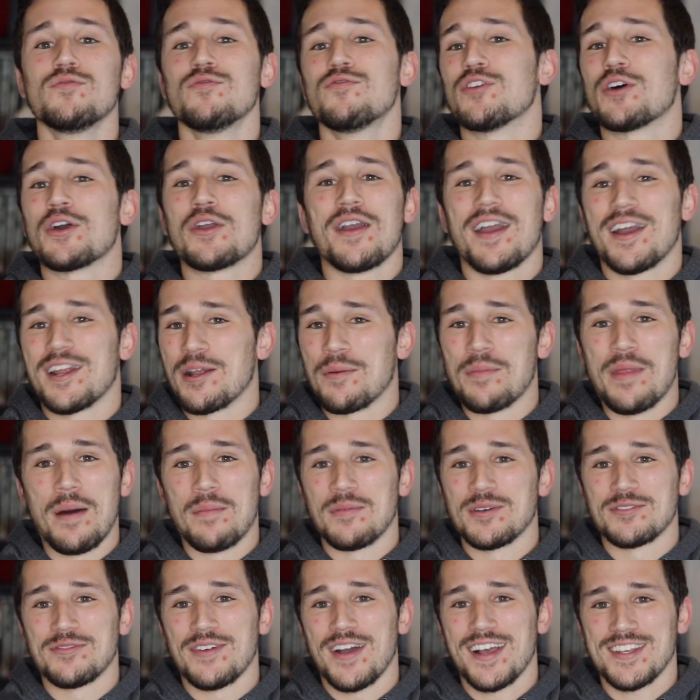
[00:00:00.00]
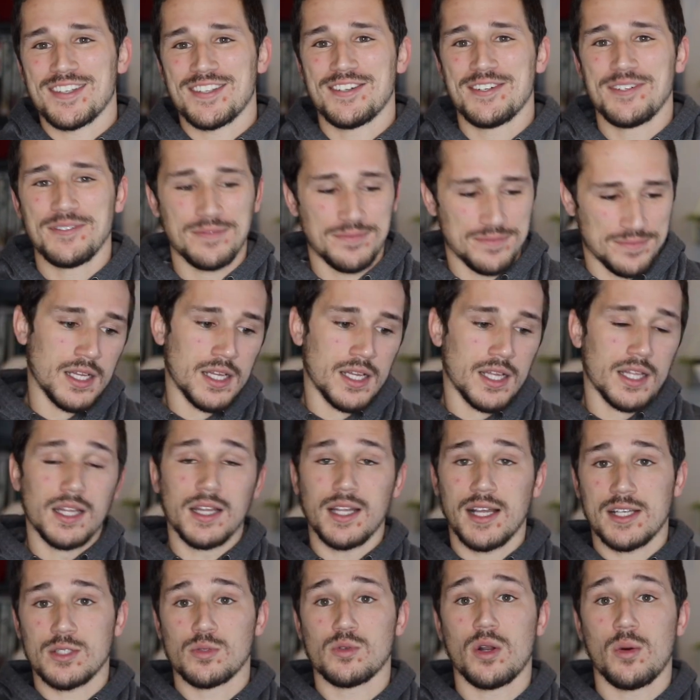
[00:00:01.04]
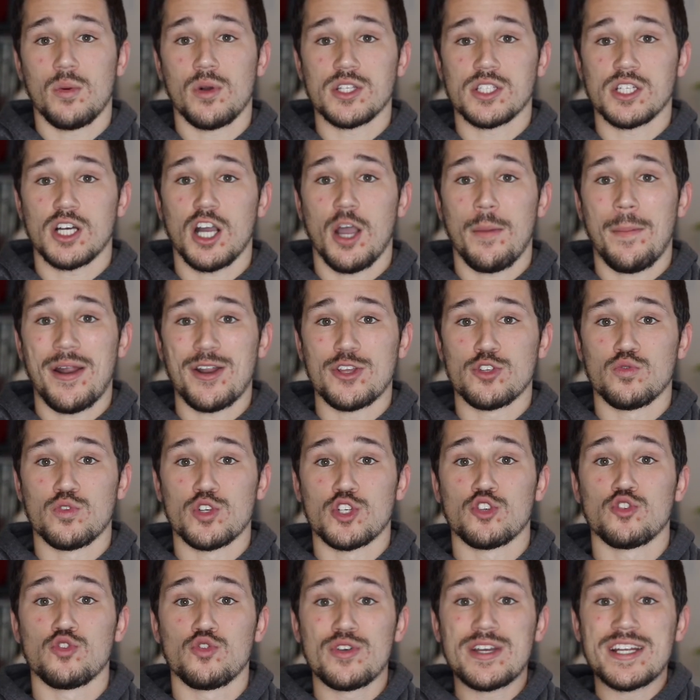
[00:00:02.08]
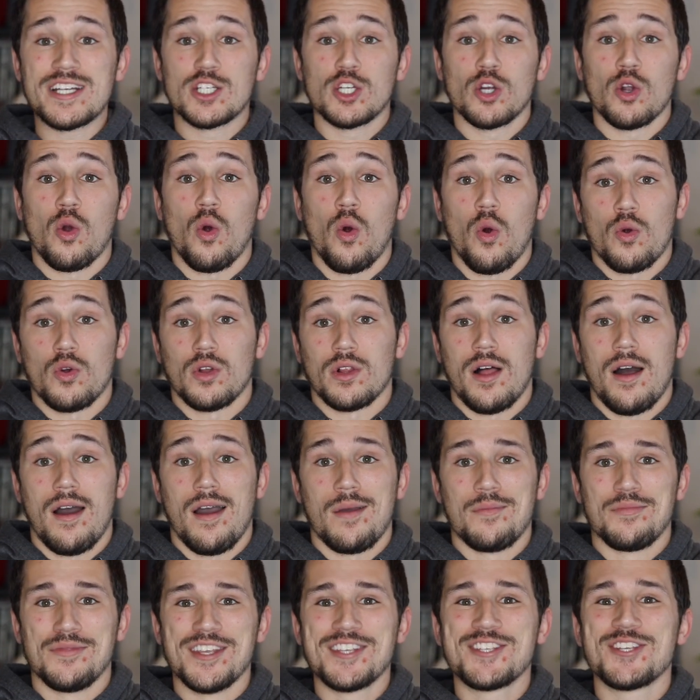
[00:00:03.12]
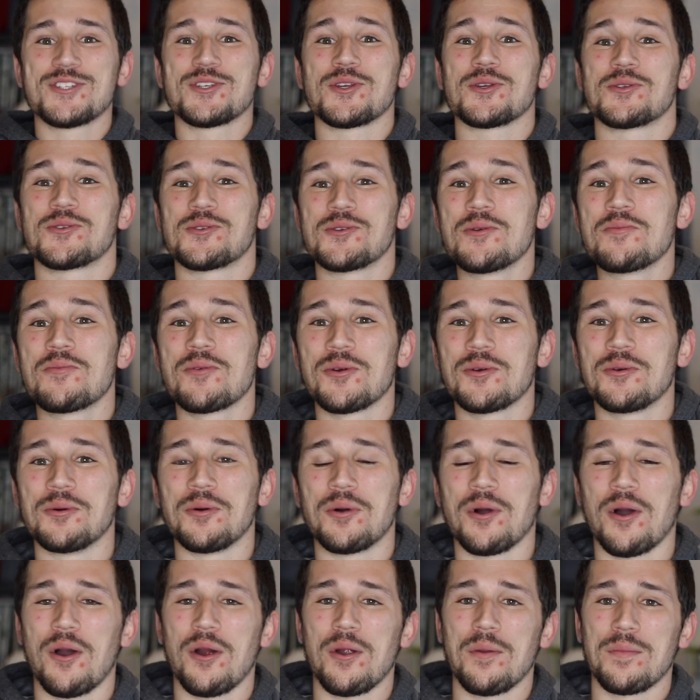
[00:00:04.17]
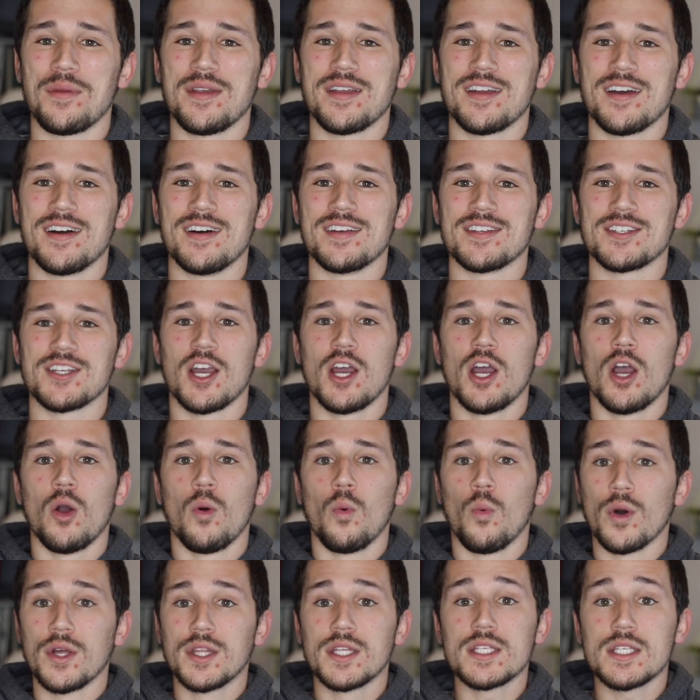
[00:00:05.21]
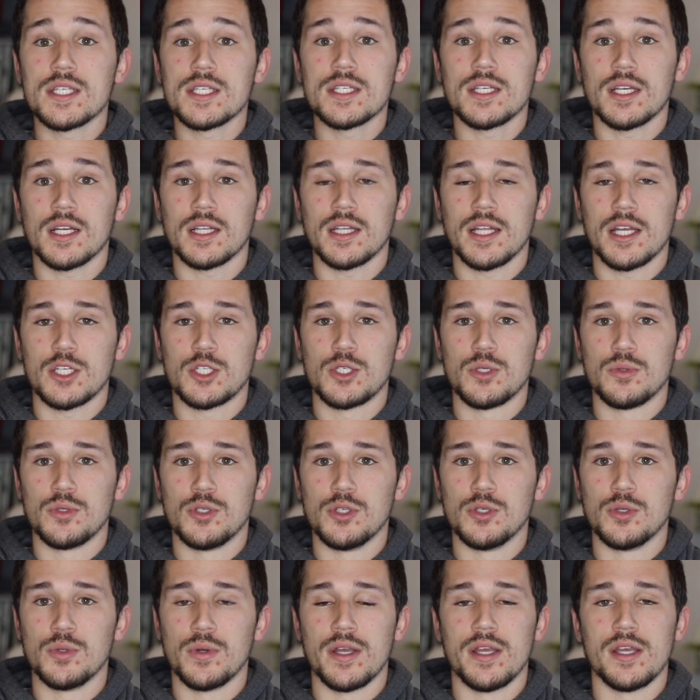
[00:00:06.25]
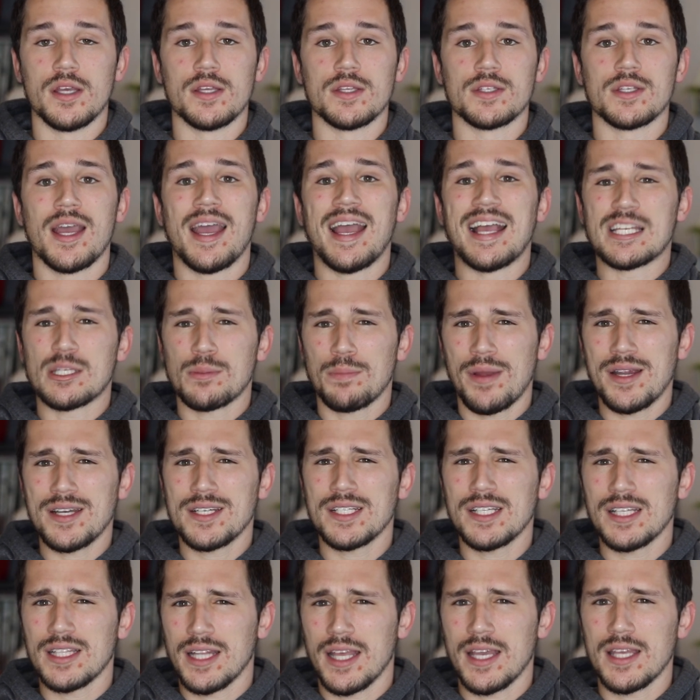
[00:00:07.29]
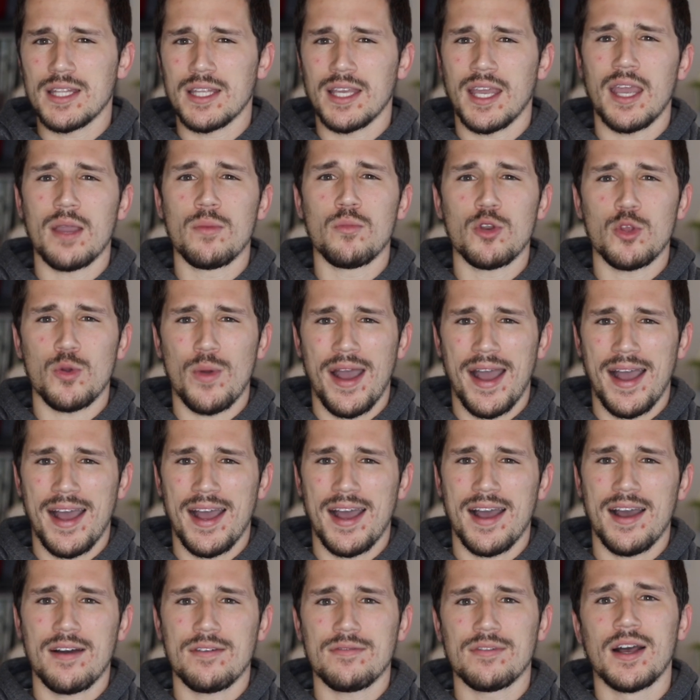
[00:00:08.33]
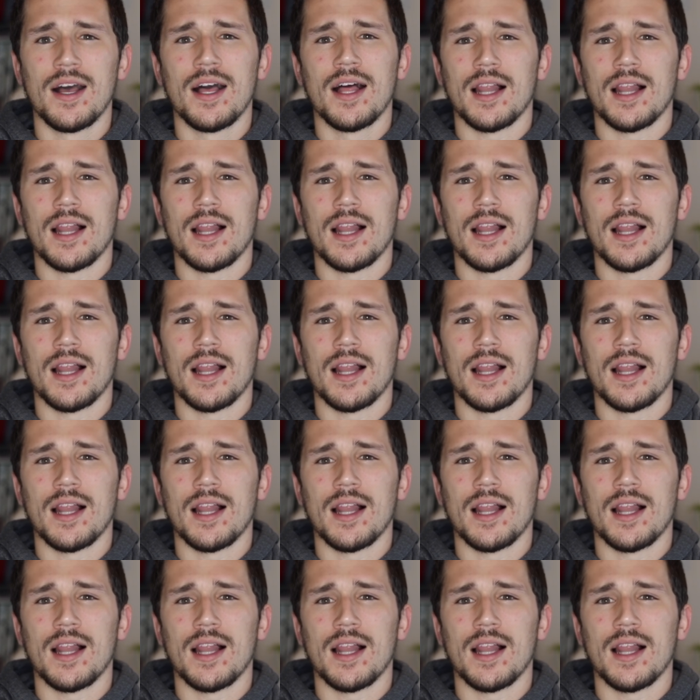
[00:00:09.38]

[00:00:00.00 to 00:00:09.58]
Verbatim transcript: fill your hand up that much faster? The last one I want to talk about is Retreat to Coralhelm. This is a super cool card because what this is going to let you do is, especially late in the game when you have